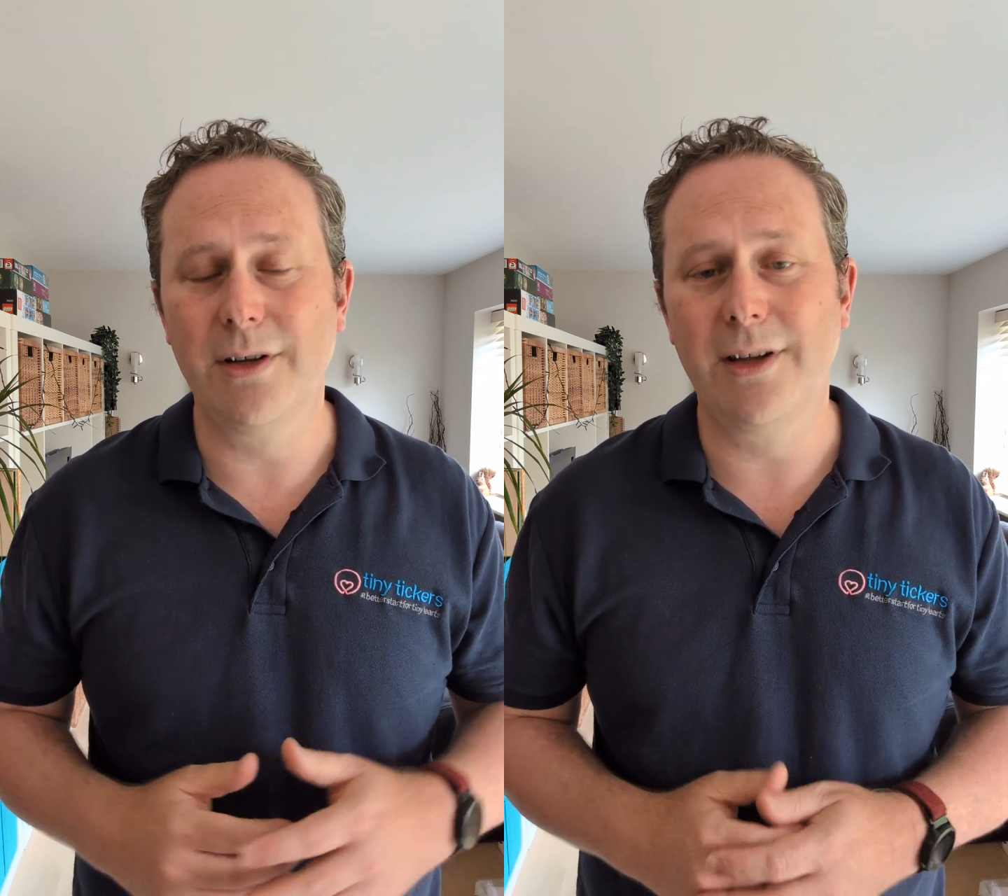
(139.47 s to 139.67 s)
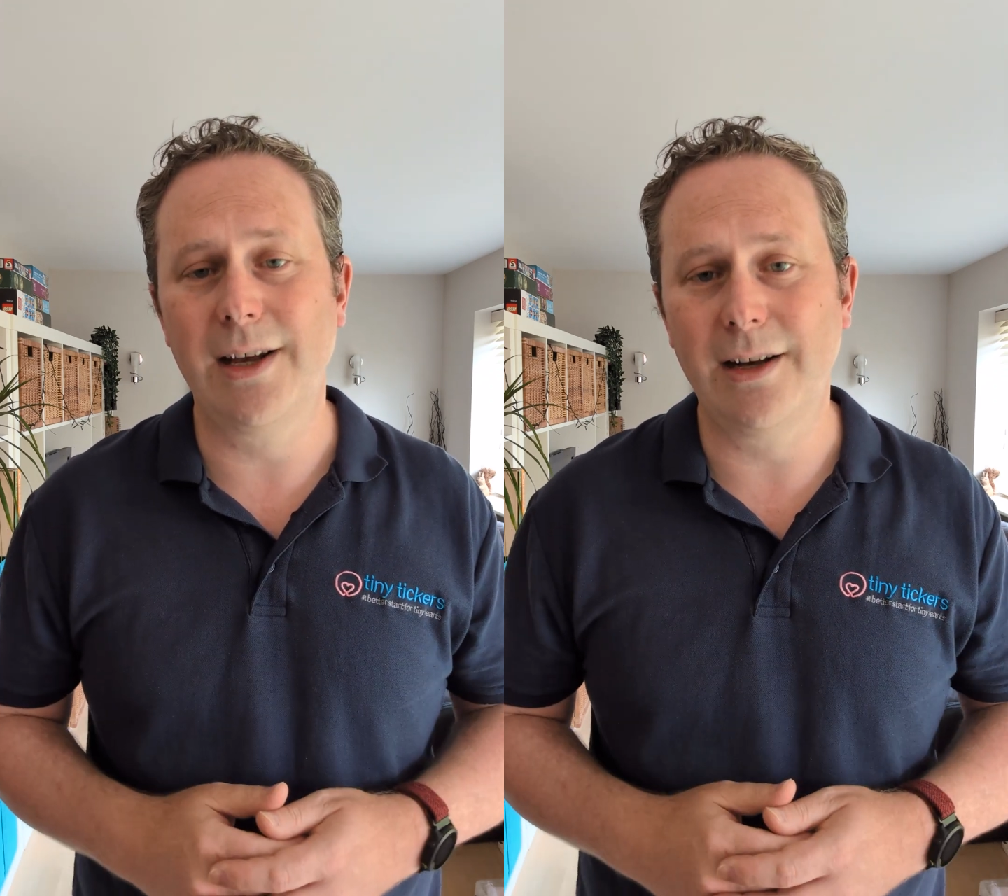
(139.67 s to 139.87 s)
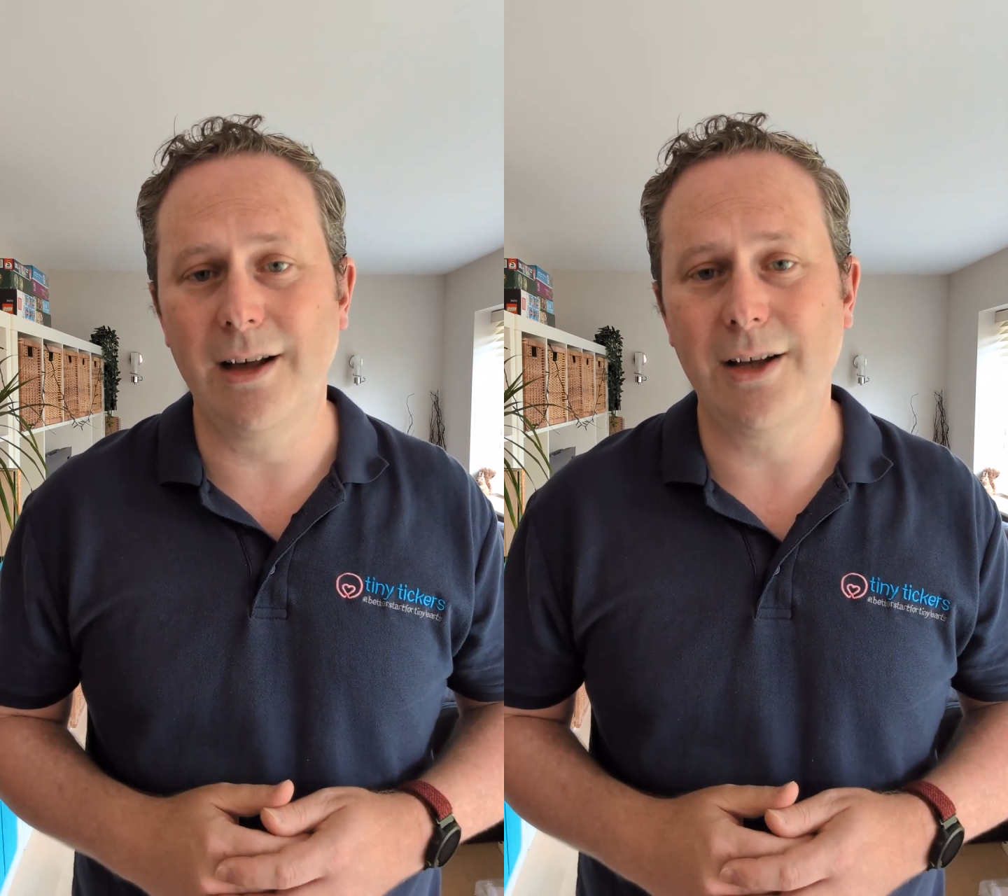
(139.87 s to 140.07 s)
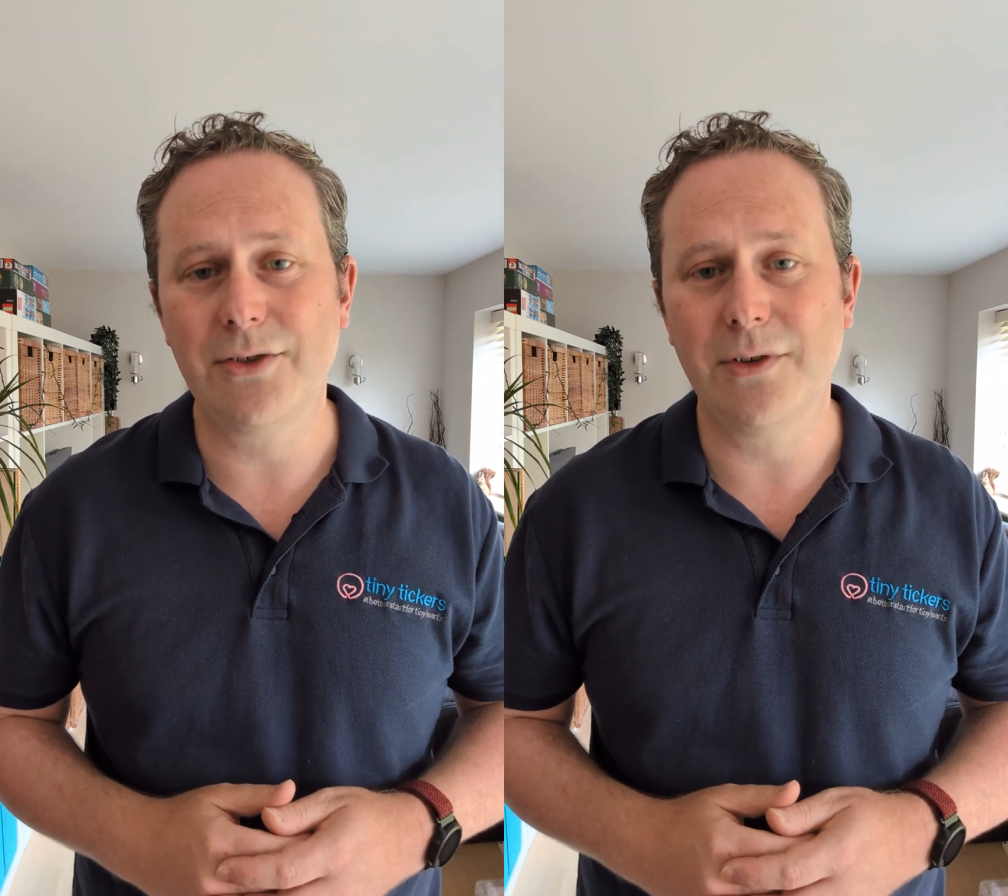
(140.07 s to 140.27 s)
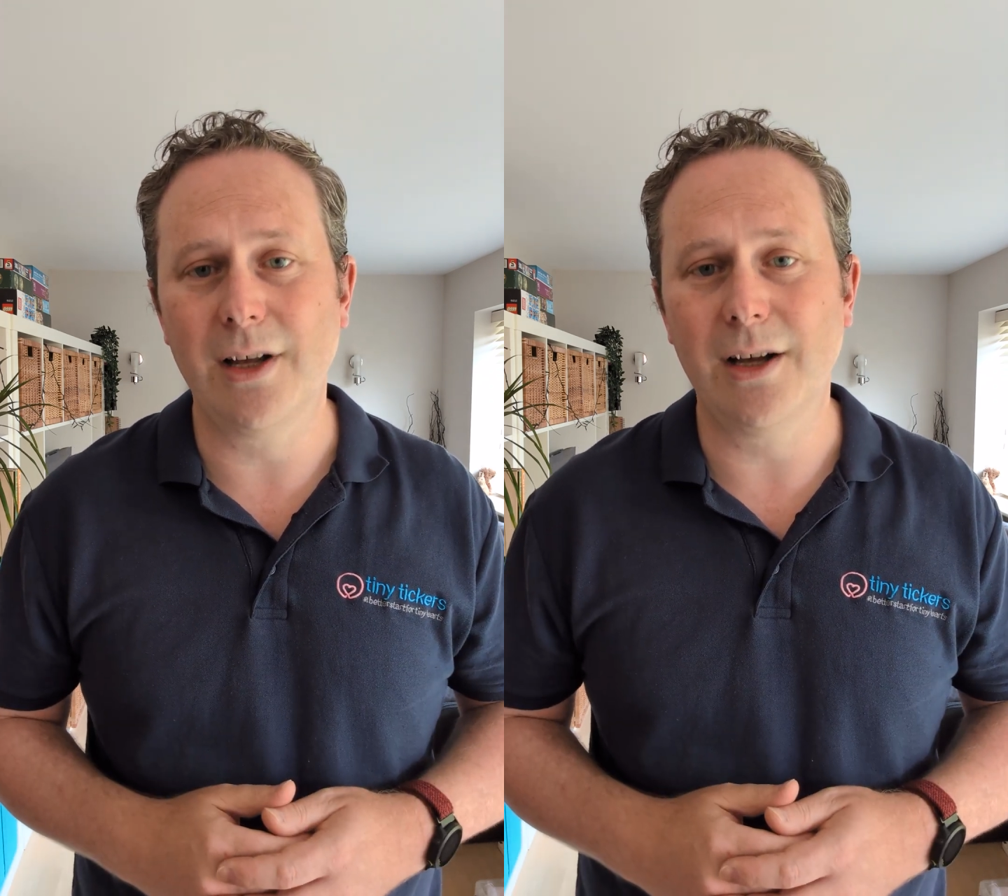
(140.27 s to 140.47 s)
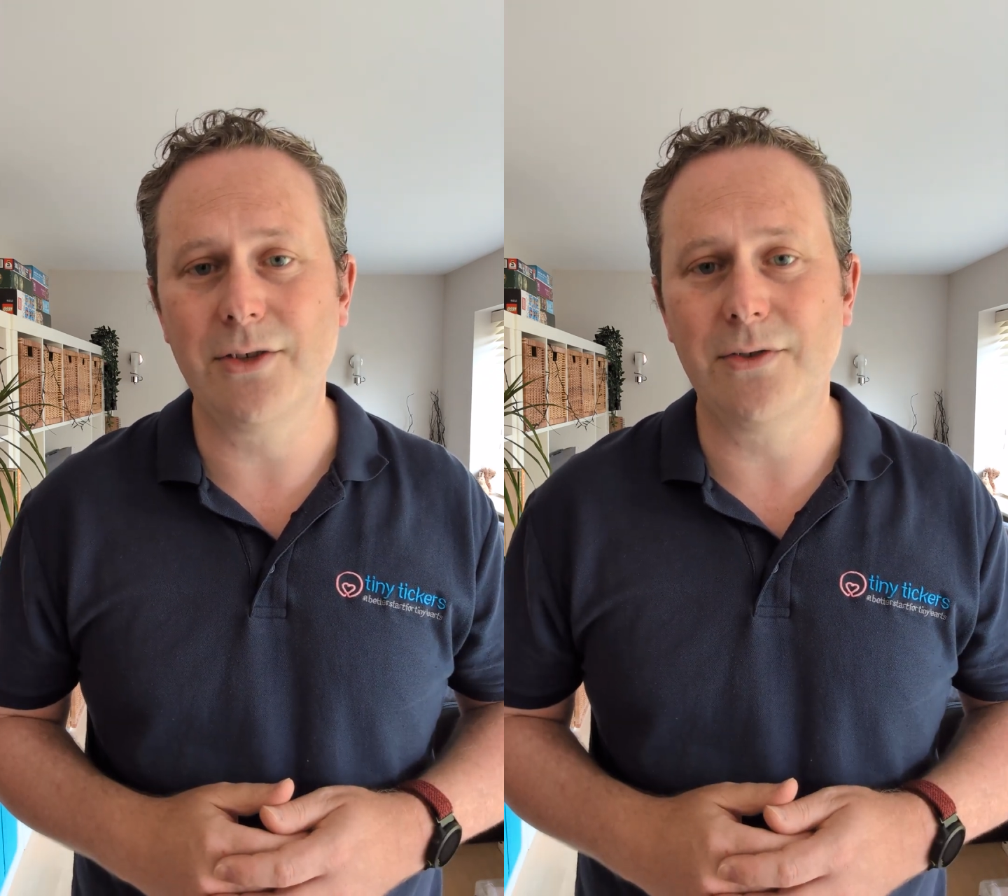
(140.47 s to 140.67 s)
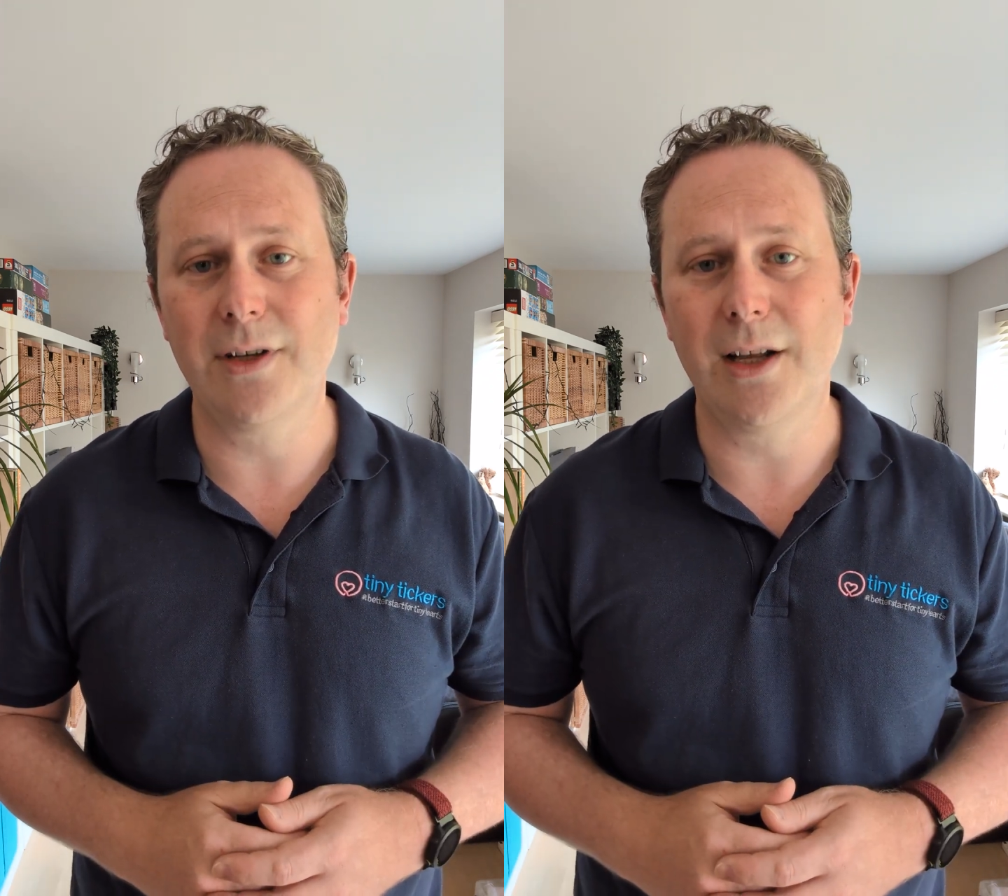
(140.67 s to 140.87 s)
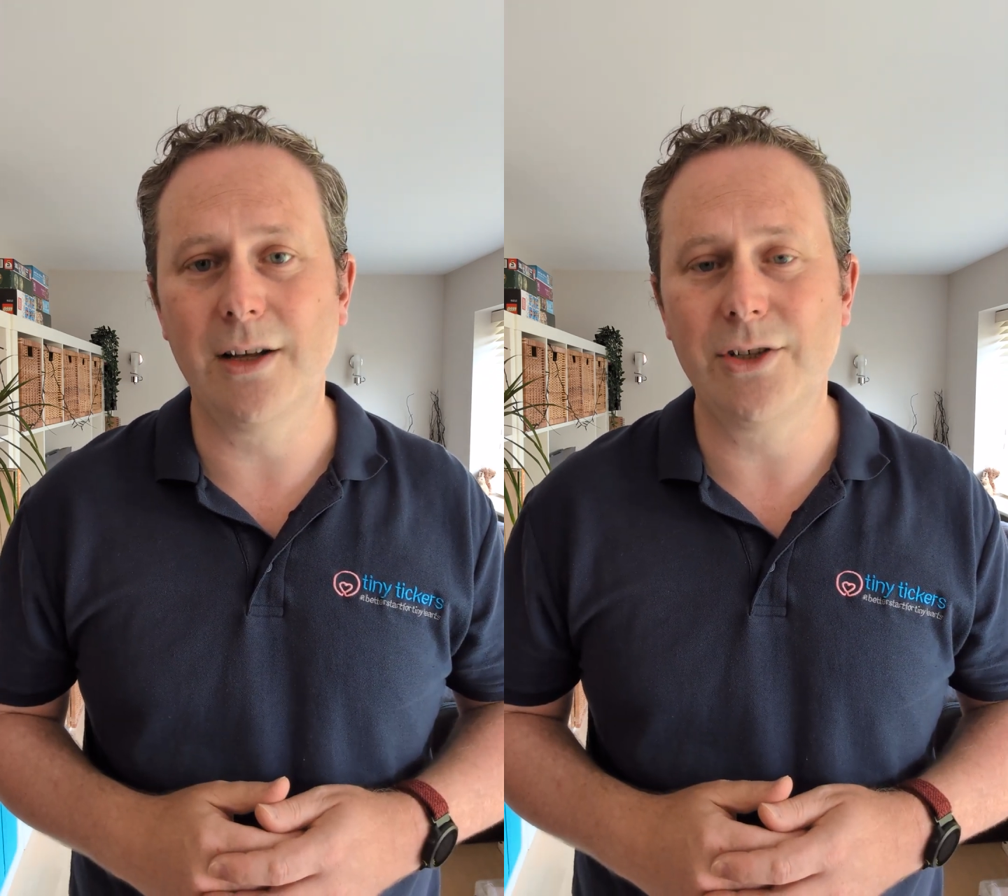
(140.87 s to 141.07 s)
are getting larger and larger and
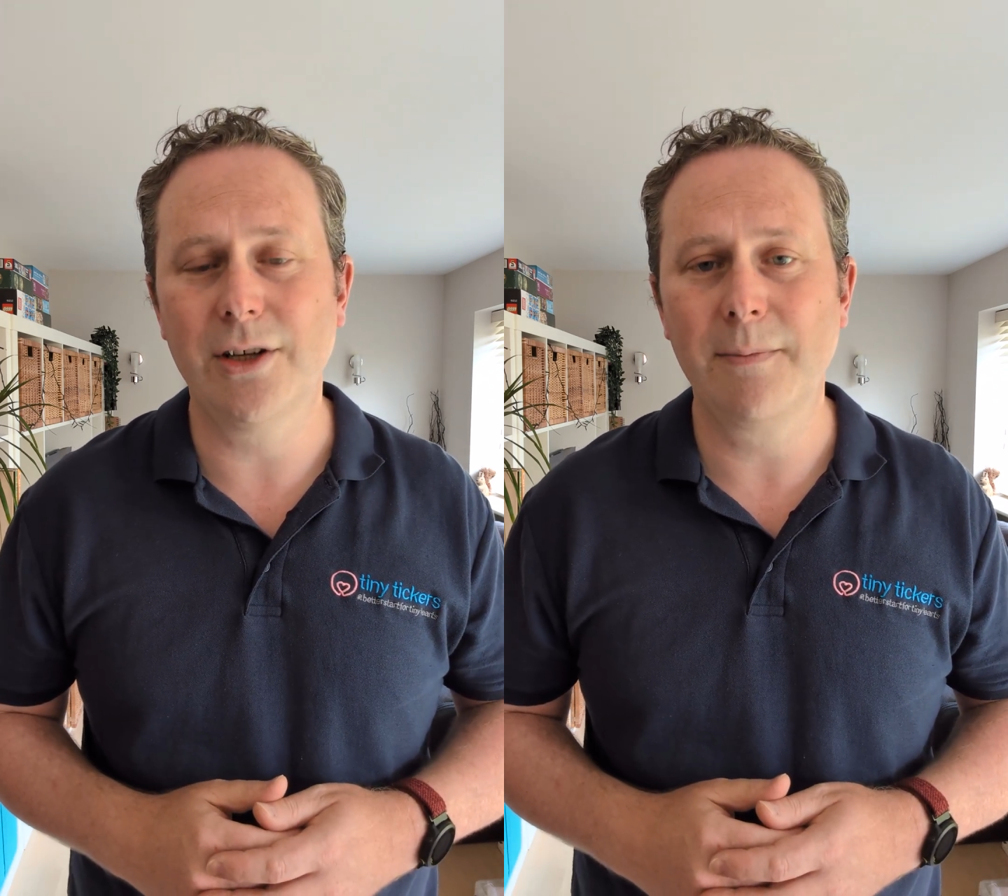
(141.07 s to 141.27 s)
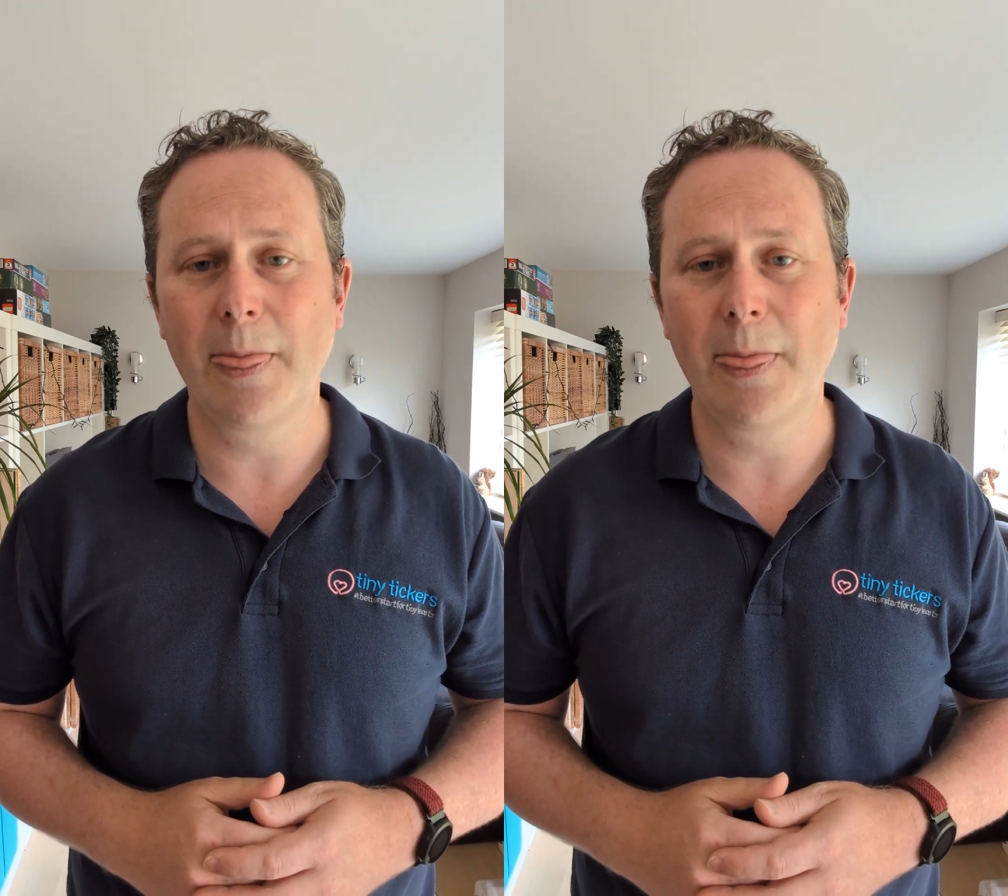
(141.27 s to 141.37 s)
larger.